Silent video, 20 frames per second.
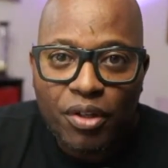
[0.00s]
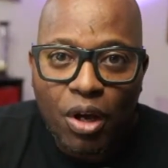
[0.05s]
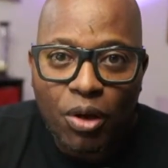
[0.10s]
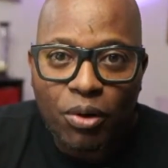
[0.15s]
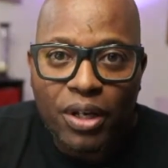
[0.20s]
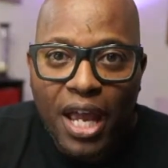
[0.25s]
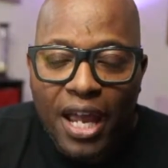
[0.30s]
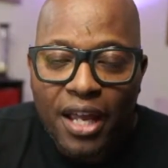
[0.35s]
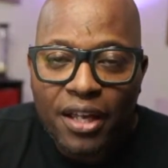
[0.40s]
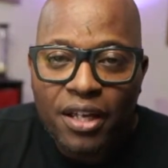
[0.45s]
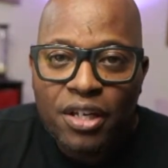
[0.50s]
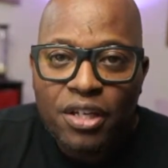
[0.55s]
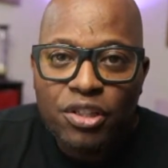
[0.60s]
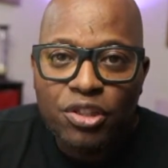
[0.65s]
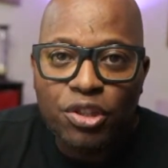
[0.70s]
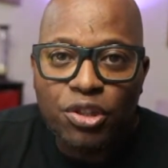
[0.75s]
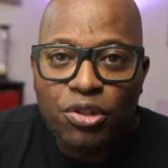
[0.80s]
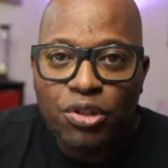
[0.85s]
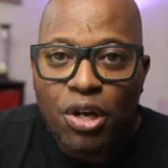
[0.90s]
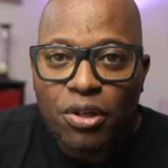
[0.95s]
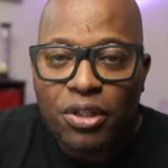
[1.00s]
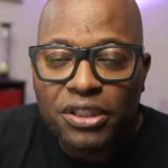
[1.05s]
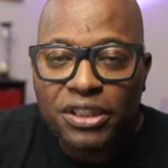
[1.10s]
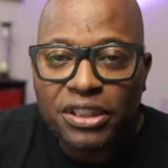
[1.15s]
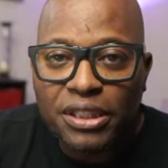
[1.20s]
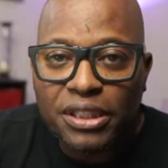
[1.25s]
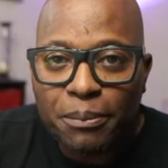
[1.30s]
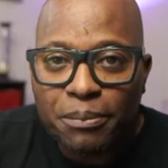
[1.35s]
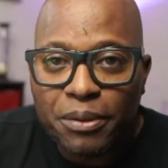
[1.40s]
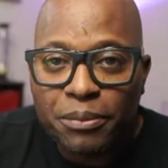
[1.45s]
Okay, do you know the
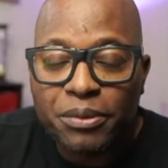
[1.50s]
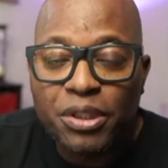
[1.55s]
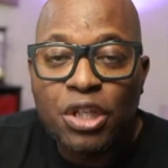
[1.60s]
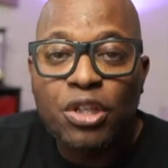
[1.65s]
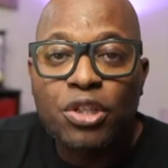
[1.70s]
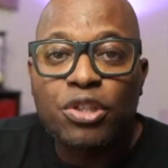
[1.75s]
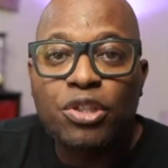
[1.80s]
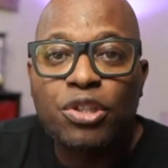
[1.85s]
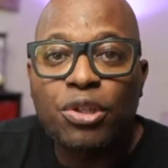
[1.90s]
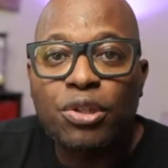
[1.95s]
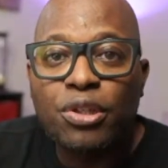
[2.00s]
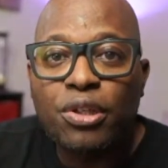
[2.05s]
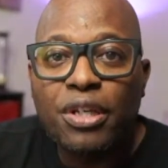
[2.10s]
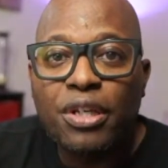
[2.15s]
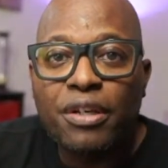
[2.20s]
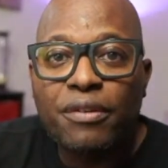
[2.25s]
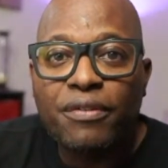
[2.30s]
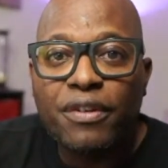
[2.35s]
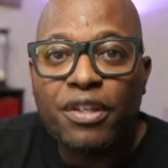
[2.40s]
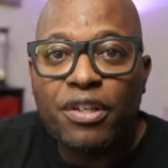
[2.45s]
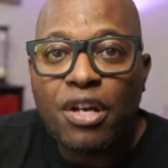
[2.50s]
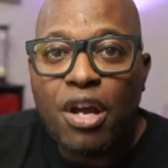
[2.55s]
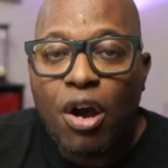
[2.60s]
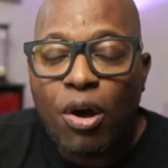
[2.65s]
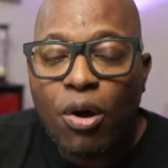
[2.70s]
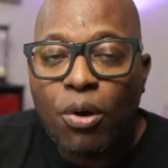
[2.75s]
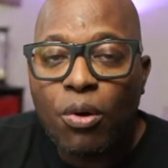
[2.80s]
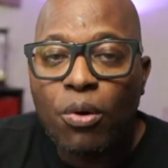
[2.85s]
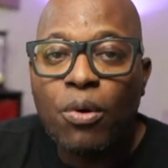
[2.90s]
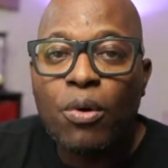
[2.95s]
symptoms? Do you even
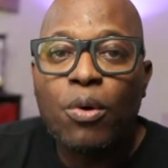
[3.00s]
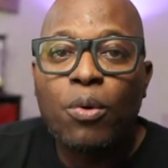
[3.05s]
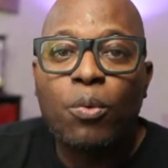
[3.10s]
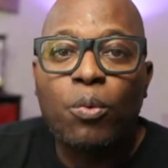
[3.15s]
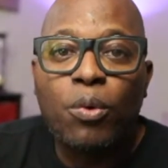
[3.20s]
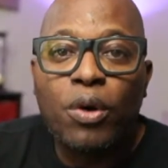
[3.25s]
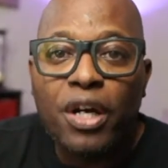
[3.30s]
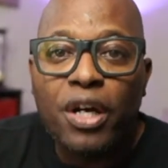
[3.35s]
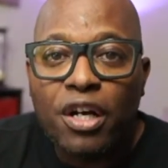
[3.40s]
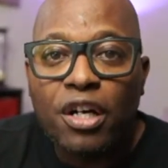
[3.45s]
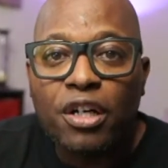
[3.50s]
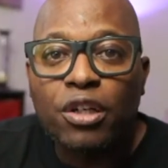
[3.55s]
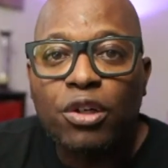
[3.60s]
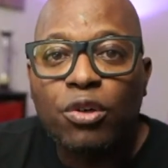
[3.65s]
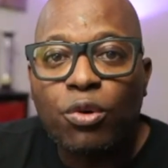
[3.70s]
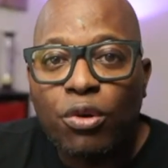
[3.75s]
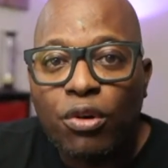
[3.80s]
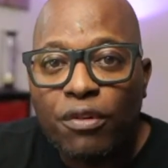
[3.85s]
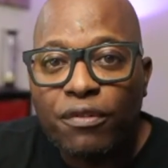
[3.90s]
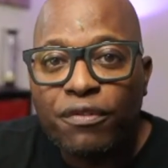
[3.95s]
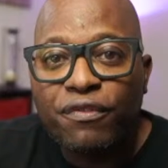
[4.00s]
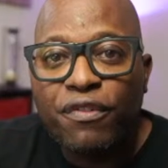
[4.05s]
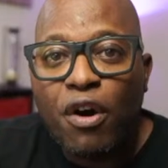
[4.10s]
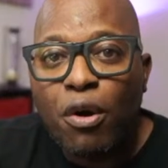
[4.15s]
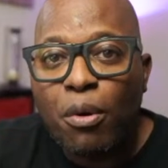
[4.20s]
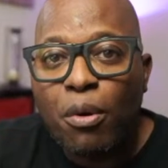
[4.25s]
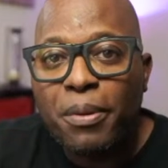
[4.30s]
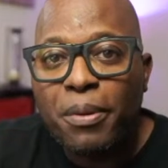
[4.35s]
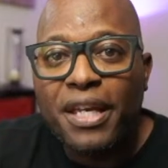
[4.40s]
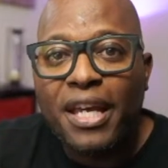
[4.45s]
know what
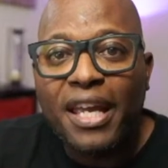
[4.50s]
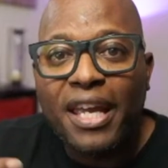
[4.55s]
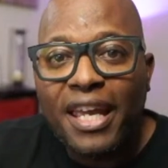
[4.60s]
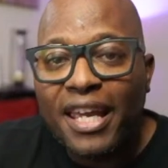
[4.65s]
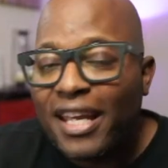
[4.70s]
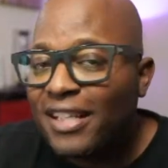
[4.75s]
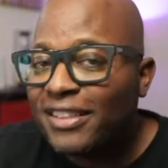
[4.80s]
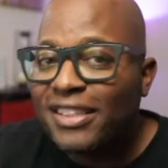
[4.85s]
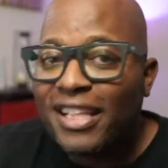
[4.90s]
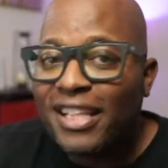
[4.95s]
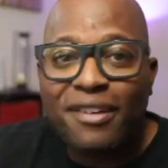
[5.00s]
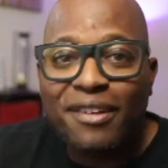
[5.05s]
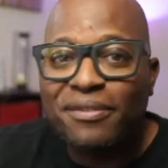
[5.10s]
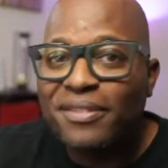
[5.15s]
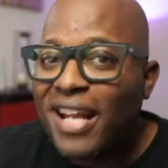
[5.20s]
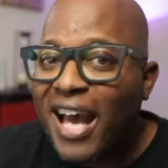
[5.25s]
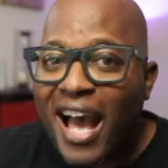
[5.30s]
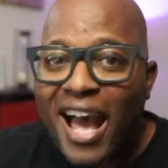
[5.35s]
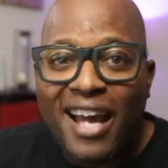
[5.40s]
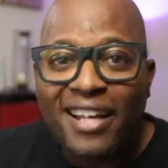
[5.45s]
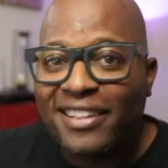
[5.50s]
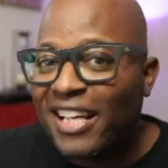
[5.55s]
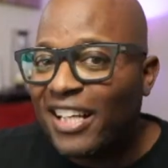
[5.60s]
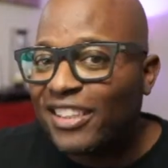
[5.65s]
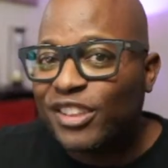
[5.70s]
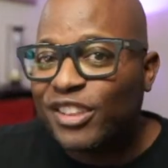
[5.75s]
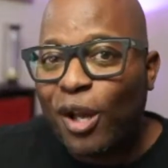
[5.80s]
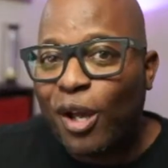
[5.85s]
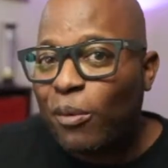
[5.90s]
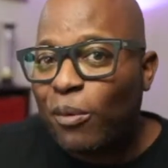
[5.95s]
agoraphobia is? If not,
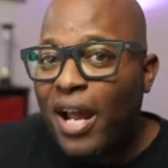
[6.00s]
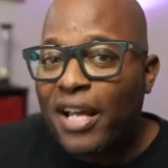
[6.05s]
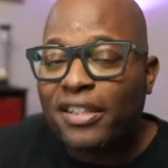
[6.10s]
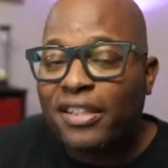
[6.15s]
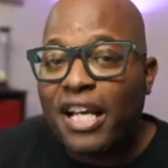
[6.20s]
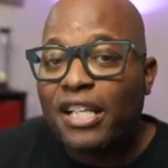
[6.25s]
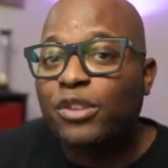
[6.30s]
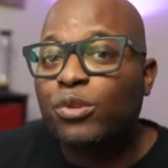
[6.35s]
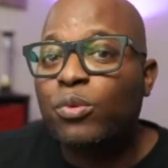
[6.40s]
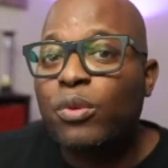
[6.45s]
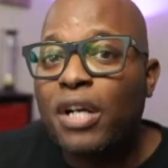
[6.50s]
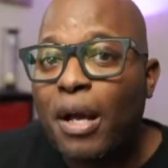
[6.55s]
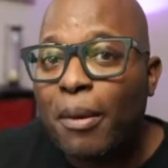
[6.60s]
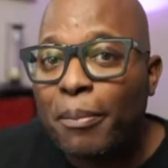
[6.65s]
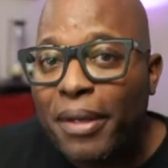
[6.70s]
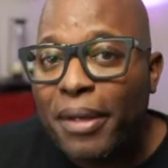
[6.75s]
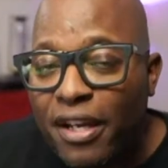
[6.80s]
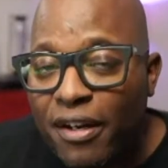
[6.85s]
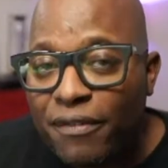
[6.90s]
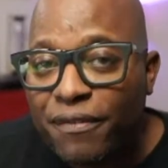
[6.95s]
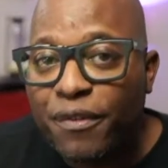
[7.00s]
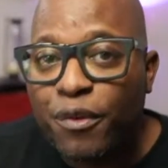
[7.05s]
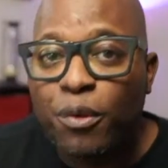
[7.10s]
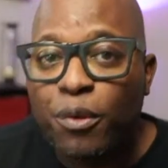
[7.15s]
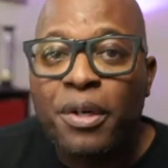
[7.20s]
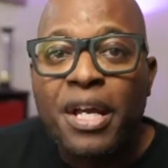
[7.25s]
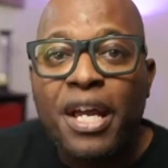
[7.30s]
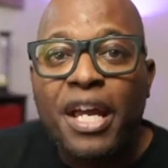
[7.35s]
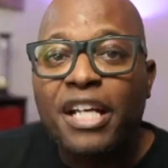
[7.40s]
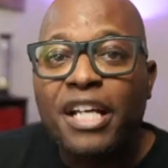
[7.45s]
that's all right. That's what I'm here
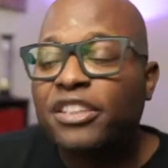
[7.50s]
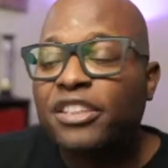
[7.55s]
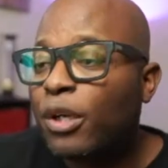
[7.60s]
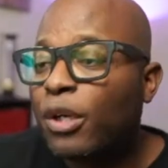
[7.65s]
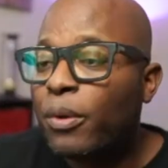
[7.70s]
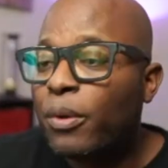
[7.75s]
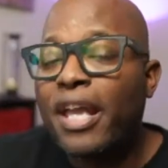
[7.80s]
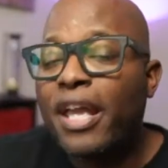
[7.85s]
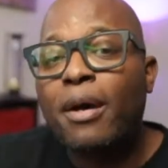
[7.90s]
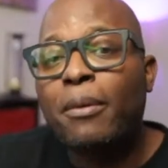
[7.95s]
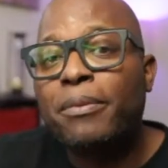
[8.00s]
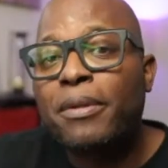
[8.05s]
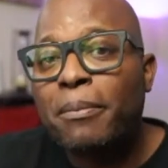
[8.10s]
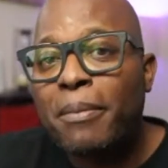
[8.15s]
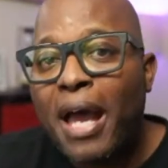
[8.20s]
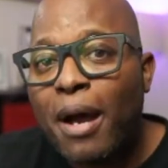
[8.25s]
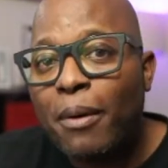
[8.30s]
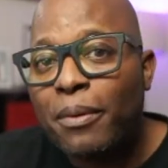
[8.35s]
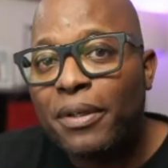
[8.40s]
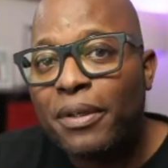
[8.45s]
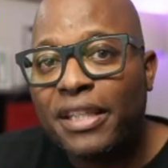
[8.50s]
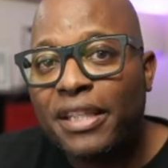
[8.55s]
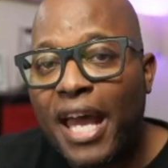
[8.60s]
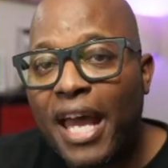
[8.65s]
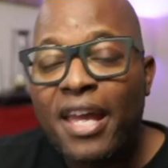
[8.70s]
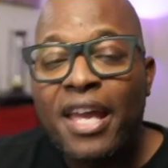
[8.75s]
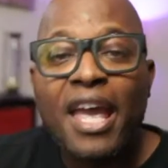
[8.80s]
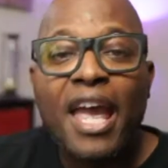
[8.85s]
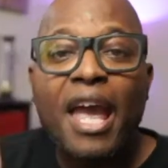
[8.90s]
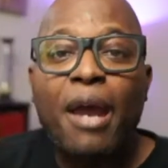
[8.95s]
for. And so we help them out with that.